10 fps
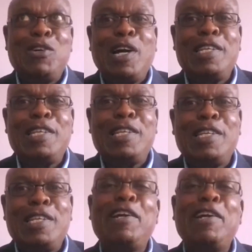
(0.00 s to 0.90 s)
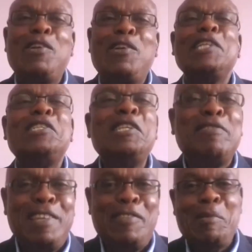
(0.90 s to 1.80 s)
talk, I said every dog can
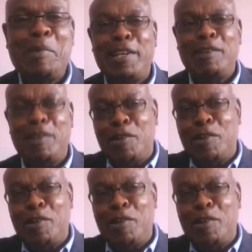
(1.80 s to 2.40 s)
sniff, even my little